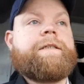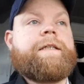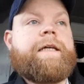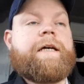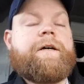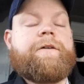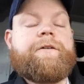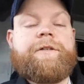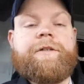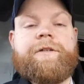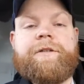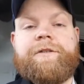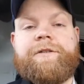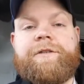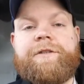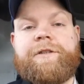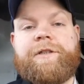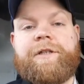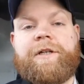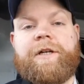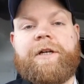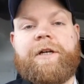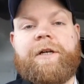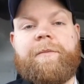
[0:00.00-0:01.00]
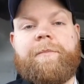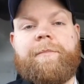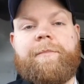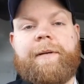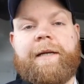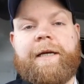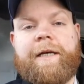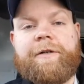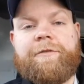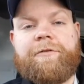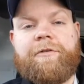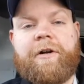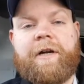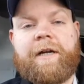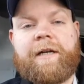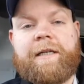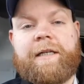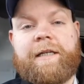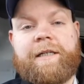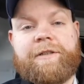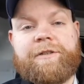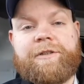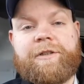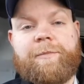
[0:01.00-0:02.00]
down at Blade Right
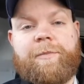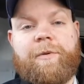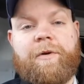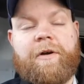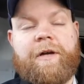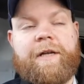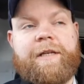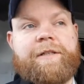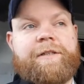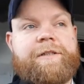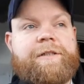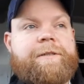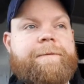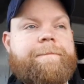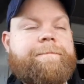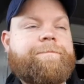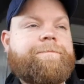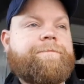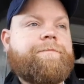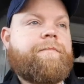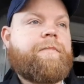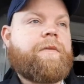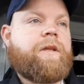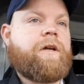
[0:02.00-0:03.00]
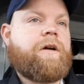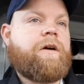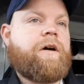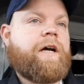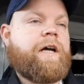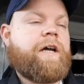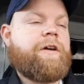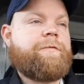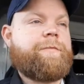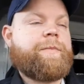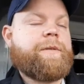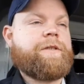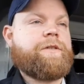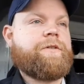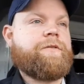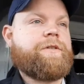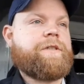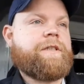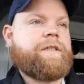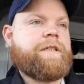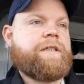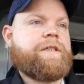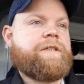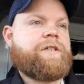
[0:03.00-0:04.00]
Cleaning Supplies. I have been
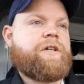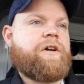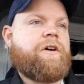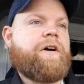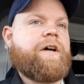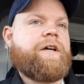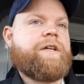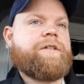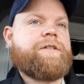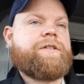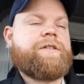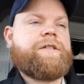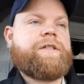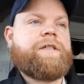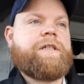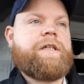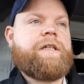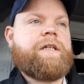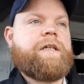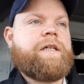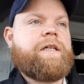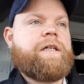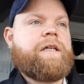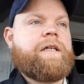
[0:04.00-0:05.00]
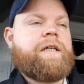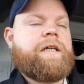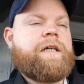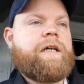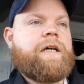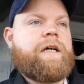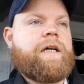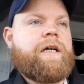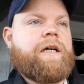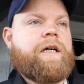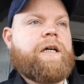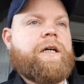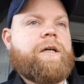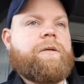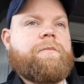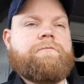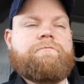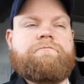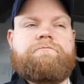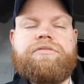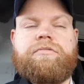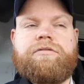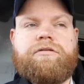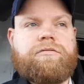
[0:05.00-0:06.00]
using these guys
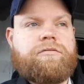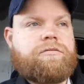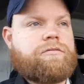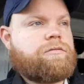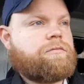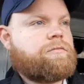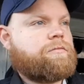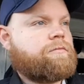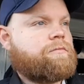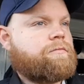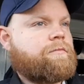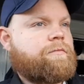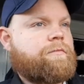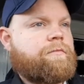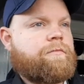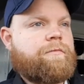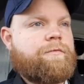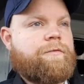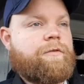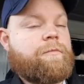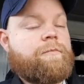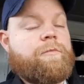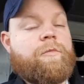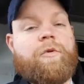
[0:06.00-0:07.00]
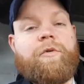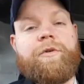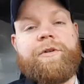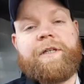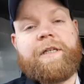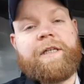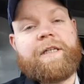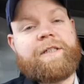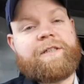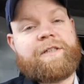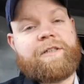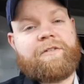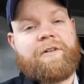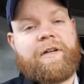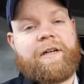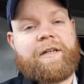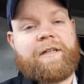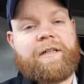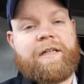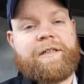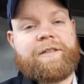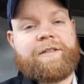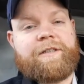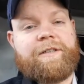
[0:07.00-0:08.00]
for more years than I
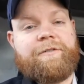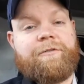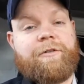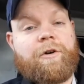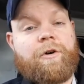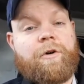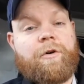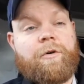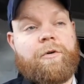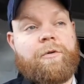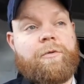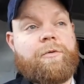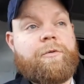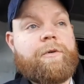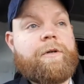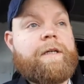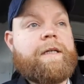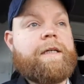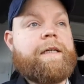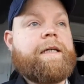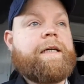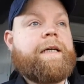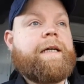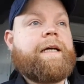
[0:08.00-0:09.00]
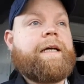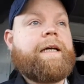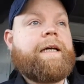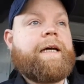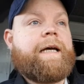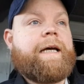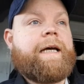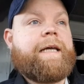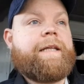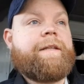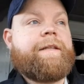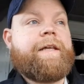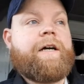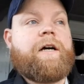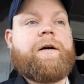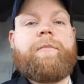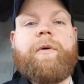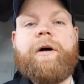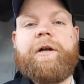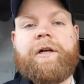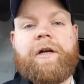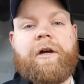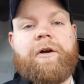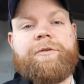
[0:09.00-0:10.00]
can actually recall, and they are
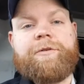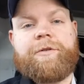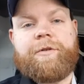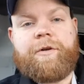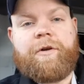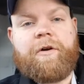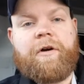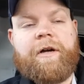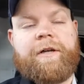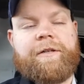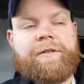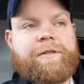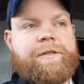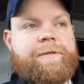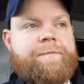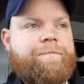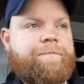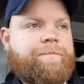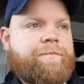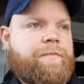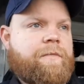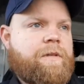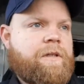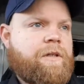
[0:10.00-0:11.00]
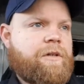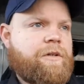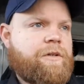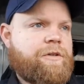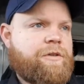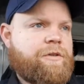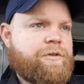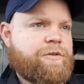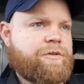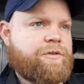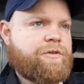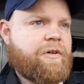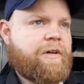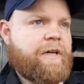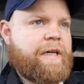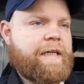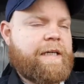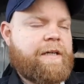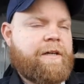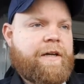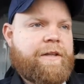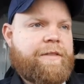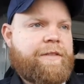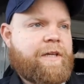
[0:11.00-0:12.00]
my go-to guys. As soon as
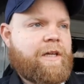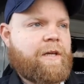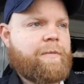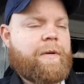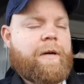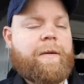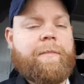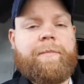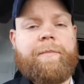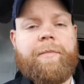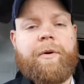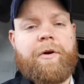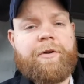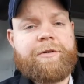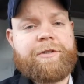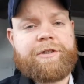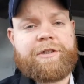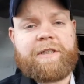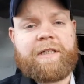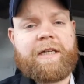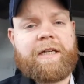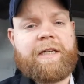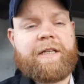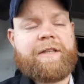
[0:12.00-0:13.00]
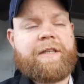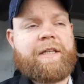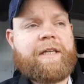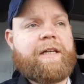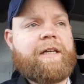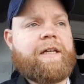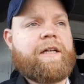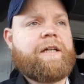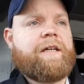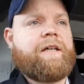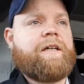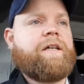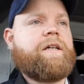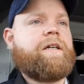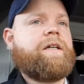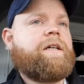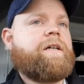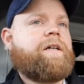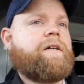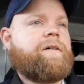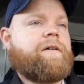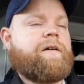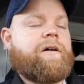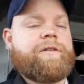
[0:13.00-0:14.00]
I think about purchasing anything,
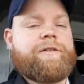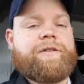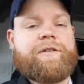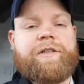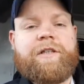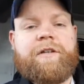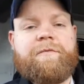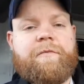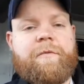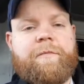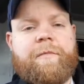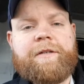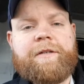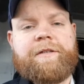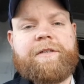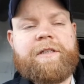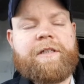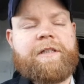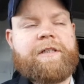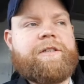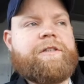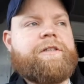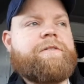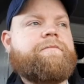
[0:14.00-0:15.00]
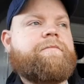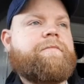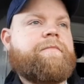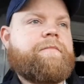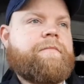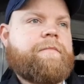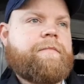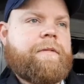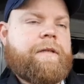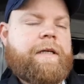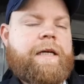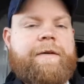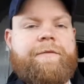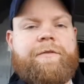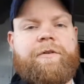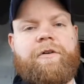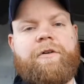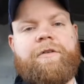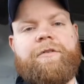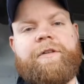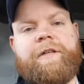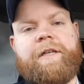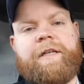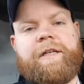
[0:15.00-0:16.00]
I just a message. Have you
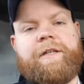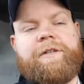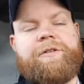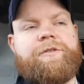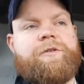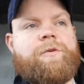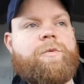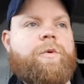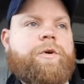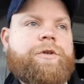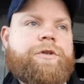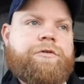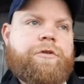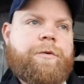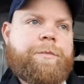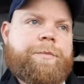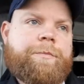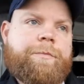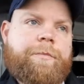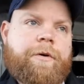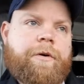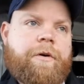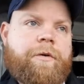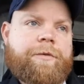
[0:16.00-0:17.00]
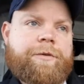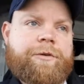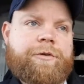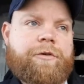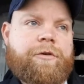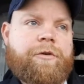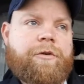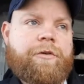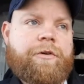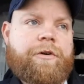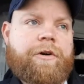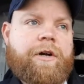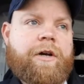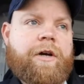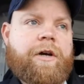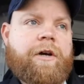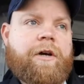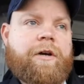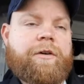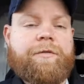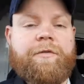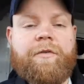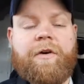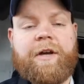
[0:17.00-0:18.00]
got this? Or what's your offshore
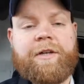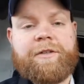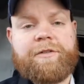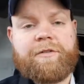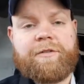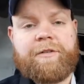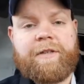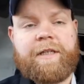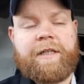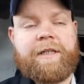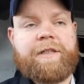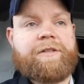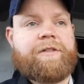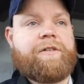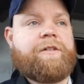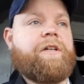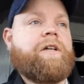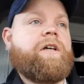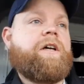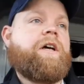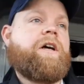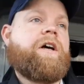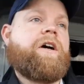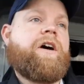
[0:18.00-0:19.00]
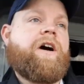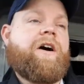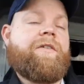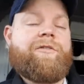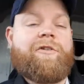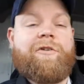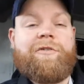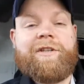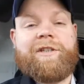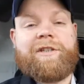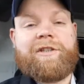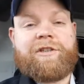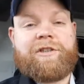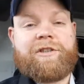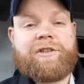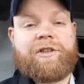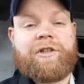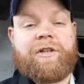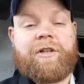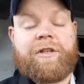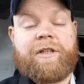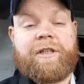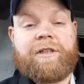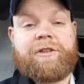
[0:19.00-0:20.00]
advice on this? And I've got this
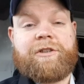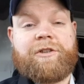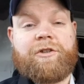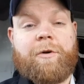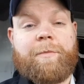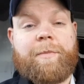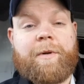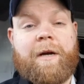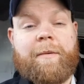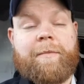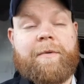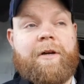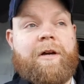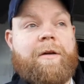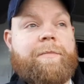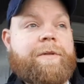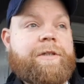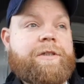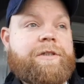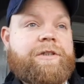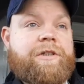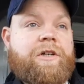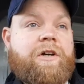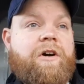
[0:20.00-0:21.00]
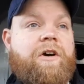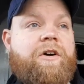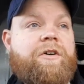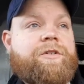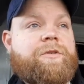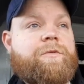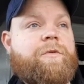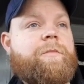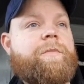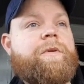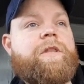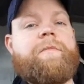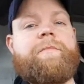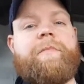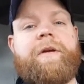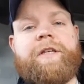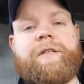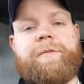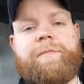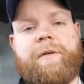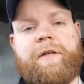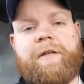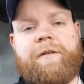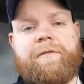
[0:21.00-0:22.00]
job coming up, this task. What will be the
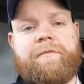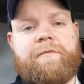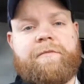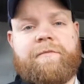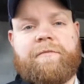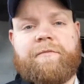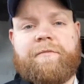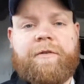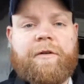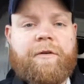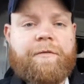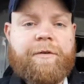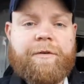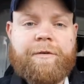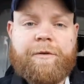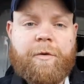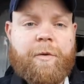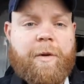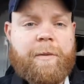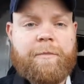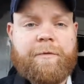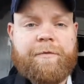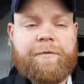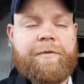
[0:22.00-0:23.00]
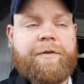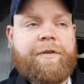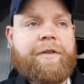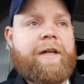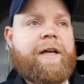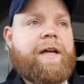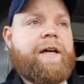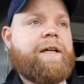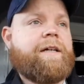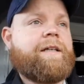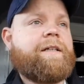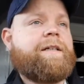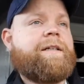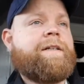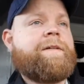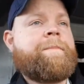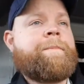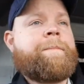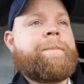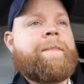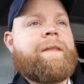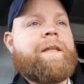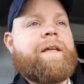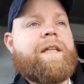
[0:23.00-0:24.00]
best bit of equipment for that?
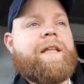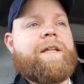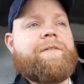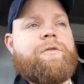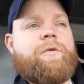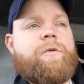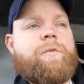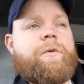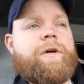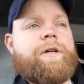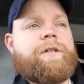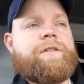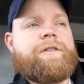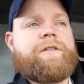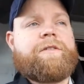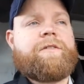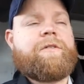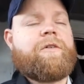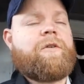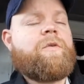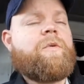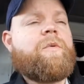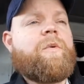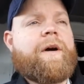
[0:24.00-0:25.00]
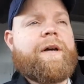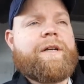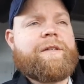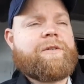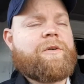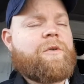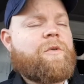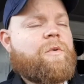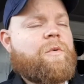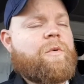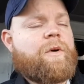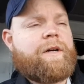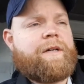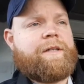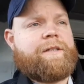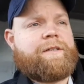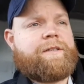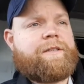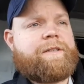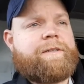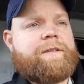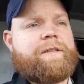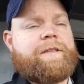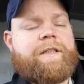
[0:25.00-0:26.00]
And they've almost
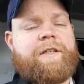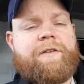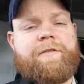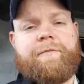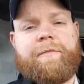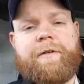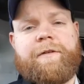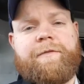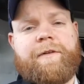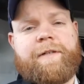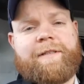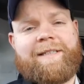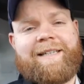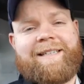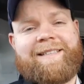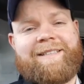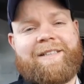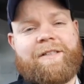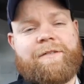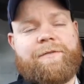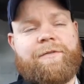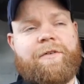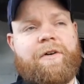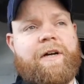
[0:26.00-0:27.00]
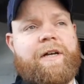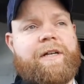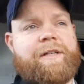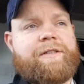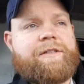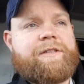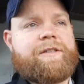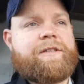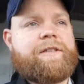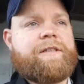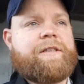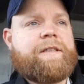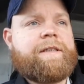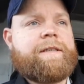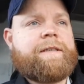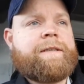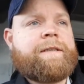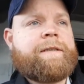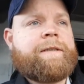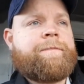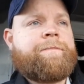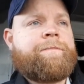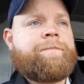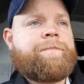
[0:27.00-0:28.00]
always given me fantastic advice.
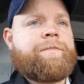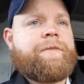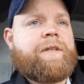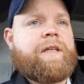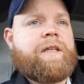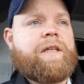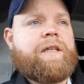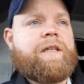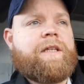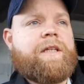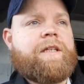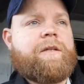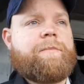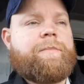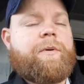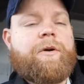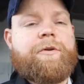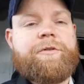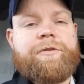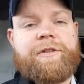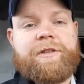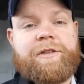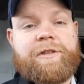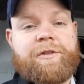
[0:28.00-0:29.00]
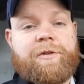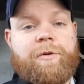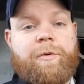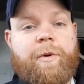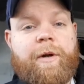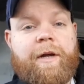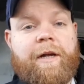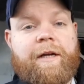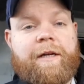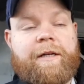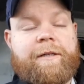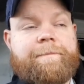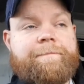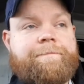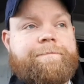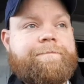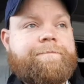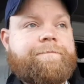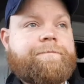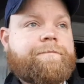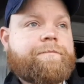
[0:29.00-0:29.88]
The postage is quick.